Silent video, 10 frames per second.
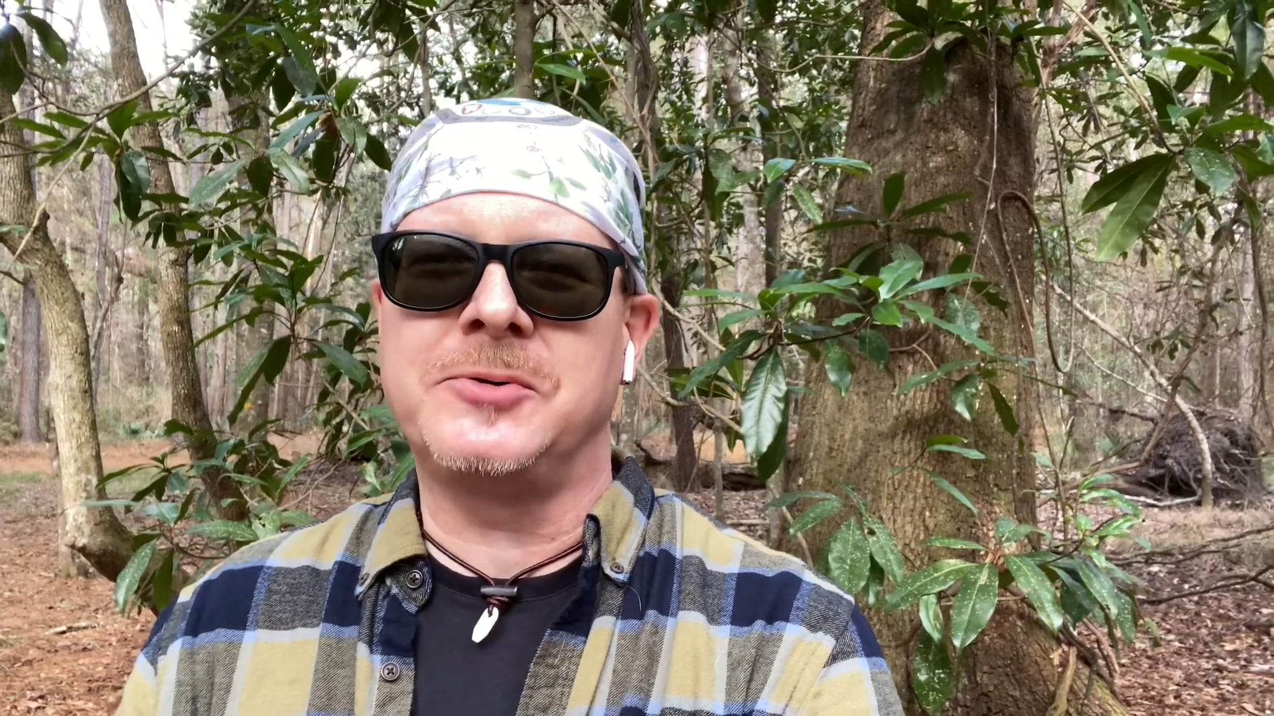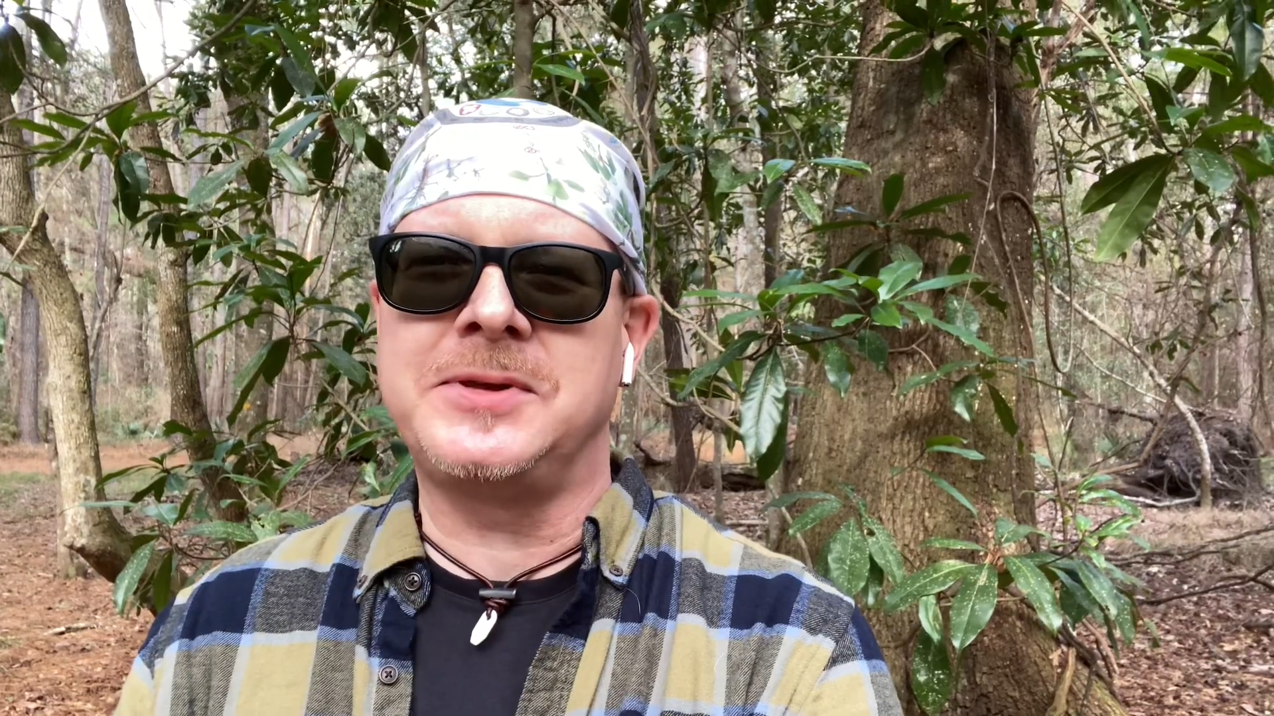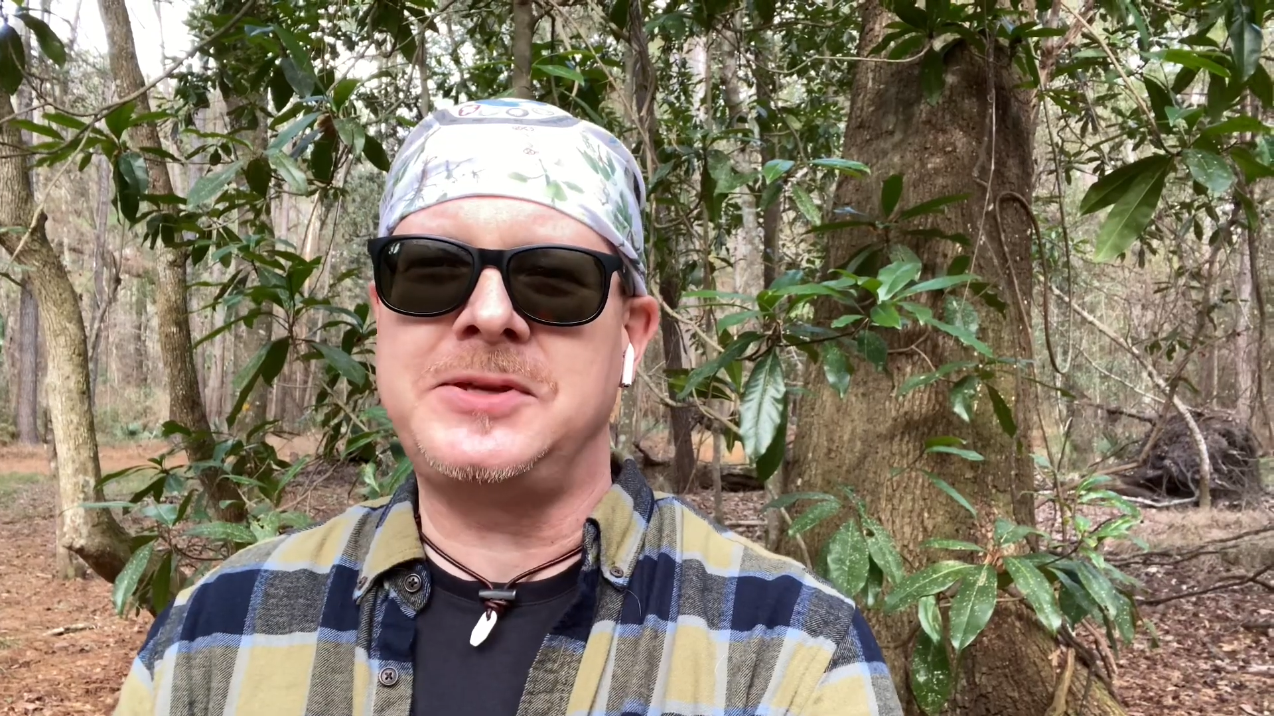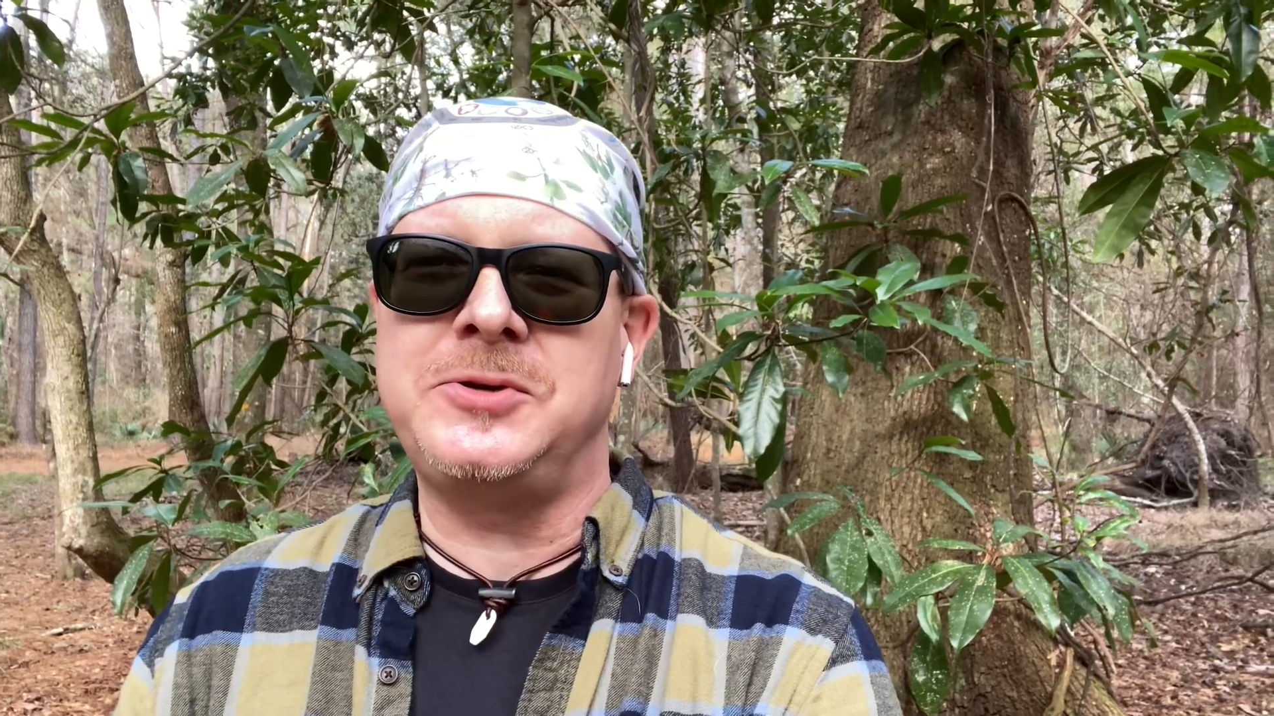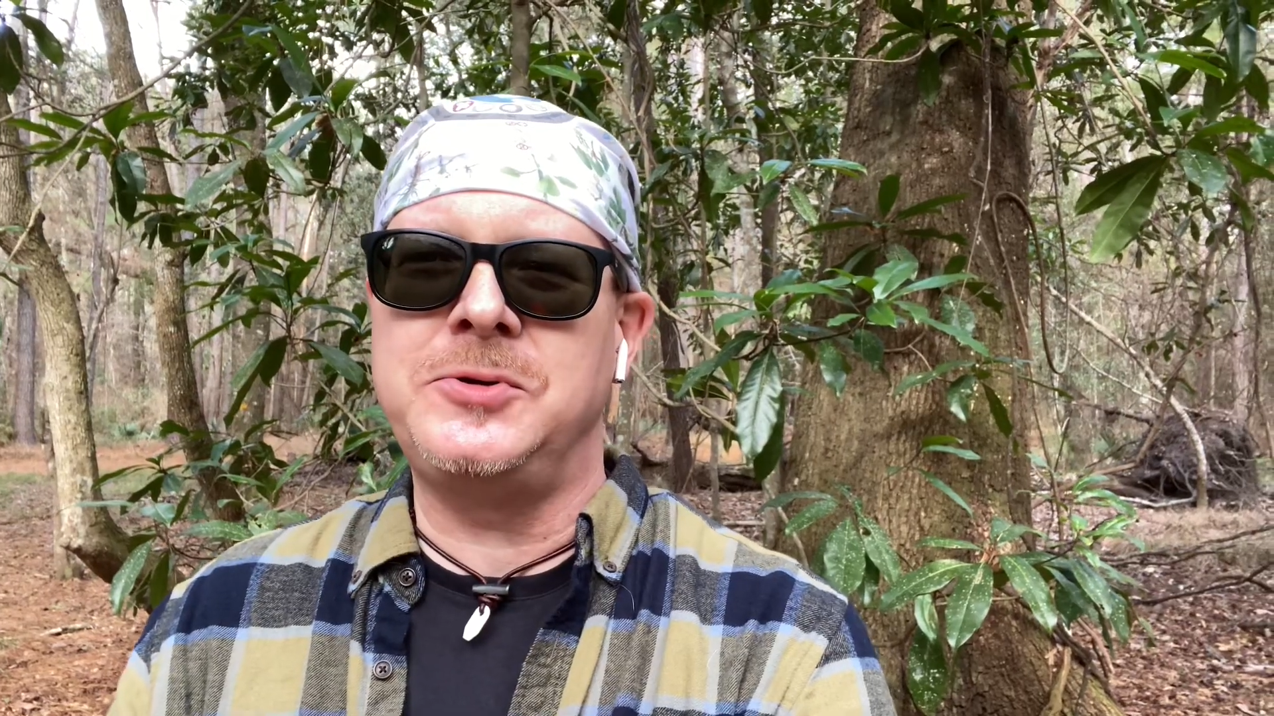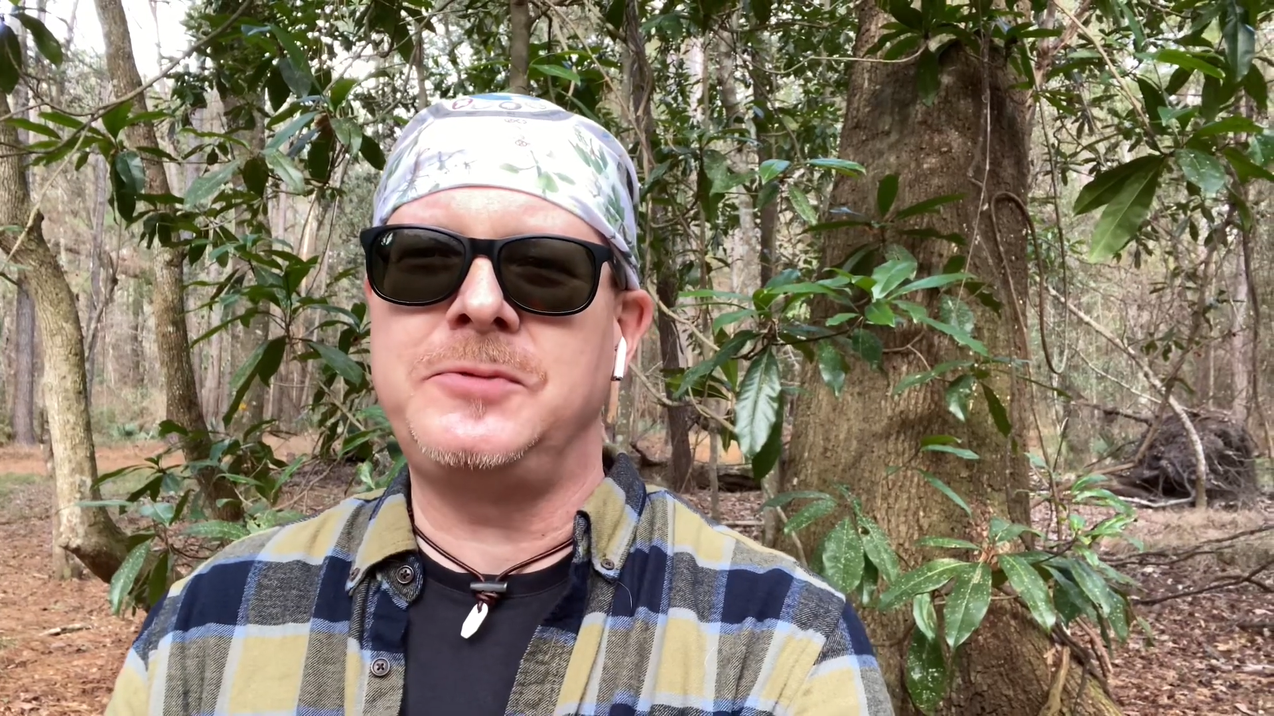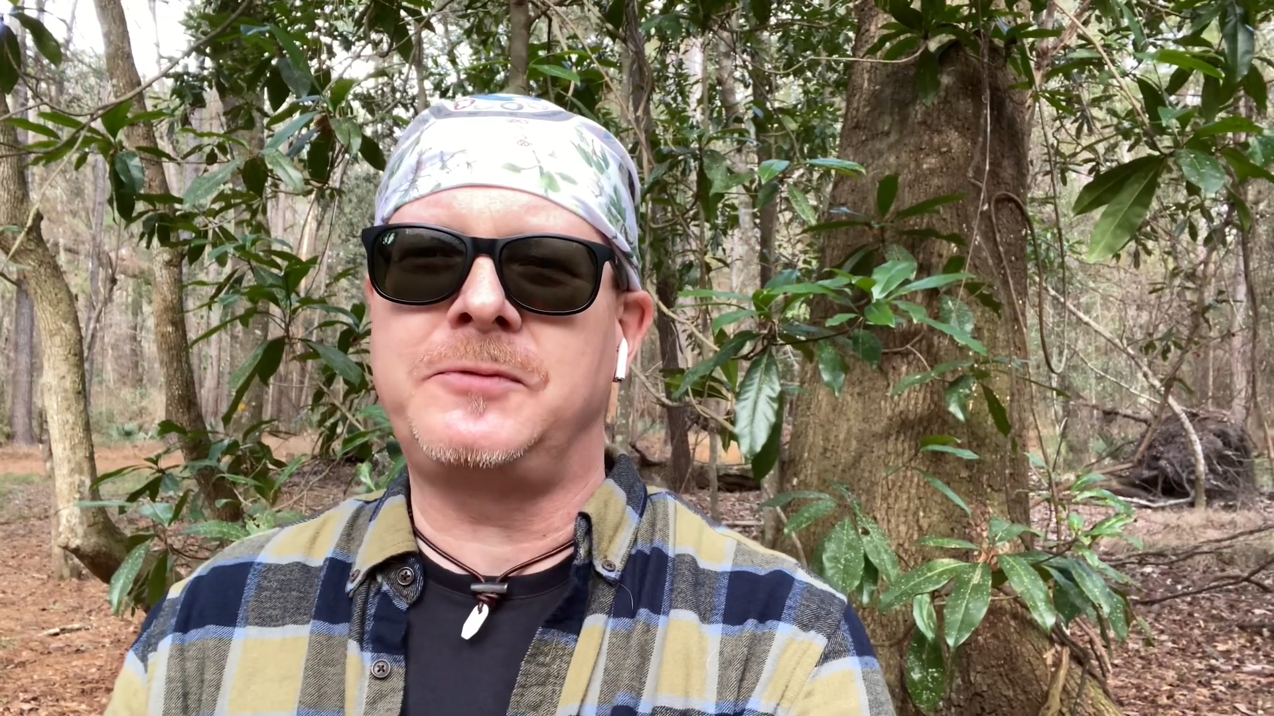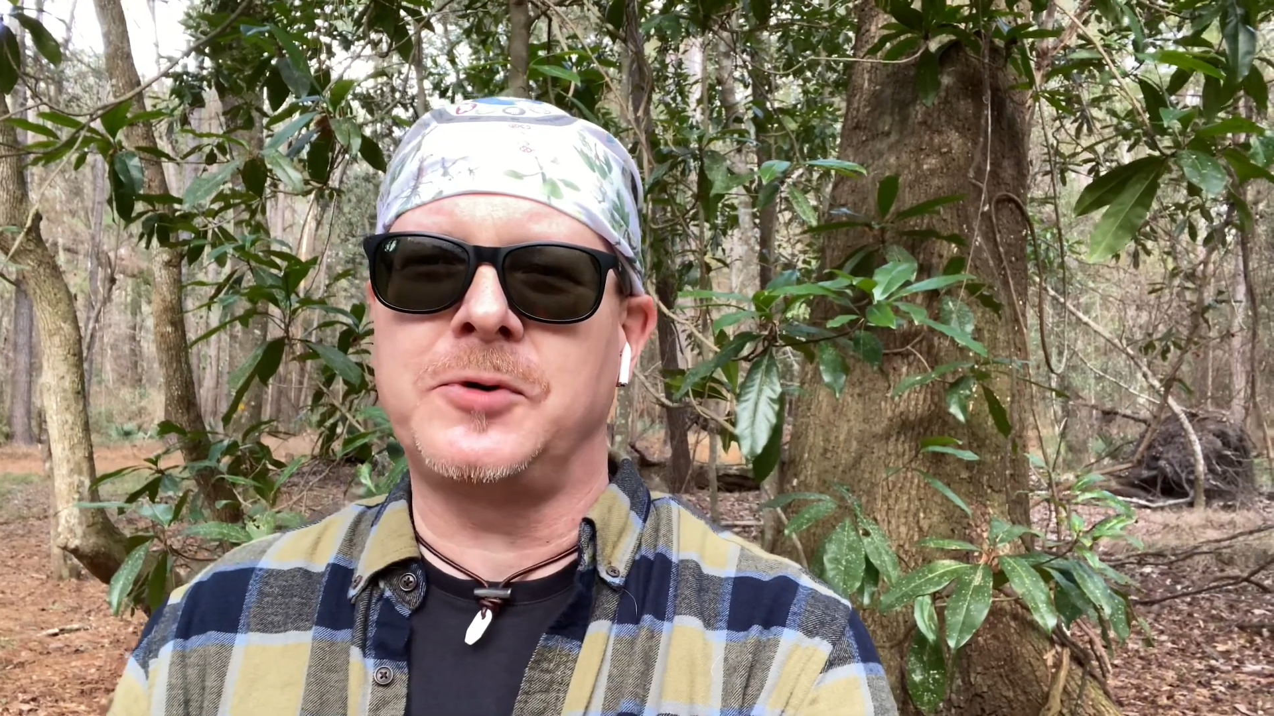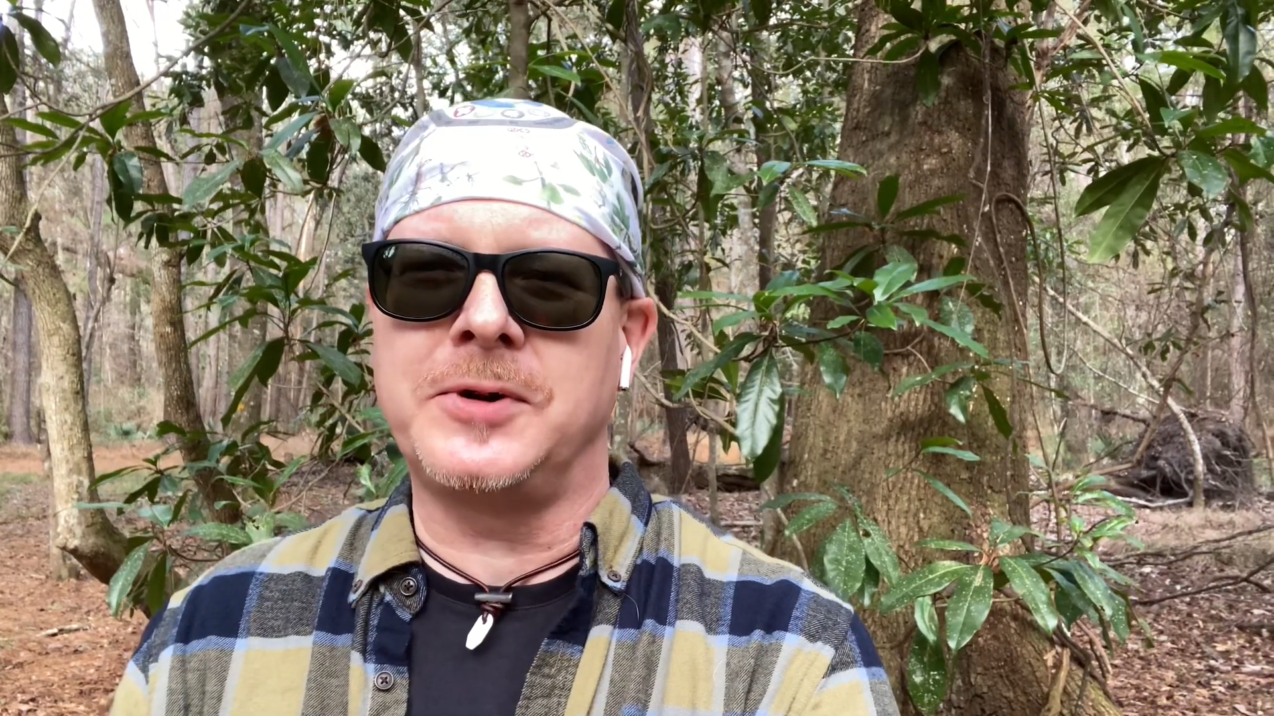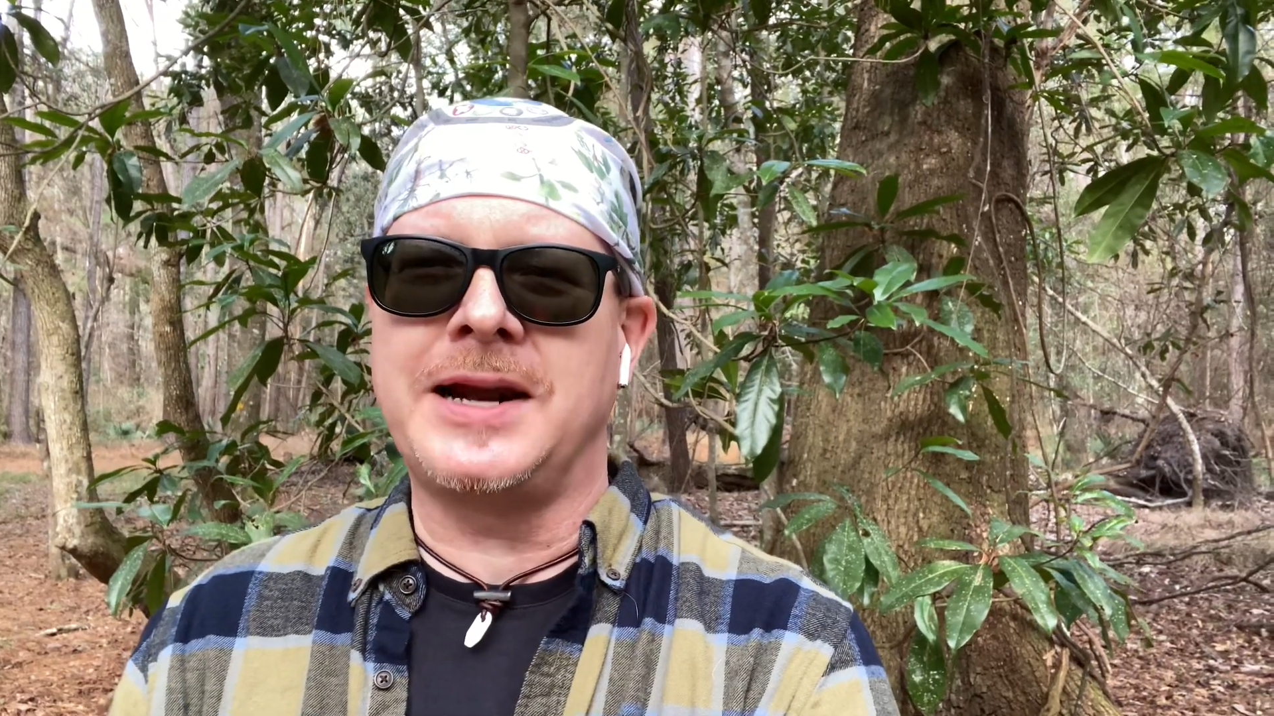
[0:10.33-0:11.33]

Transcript: with you for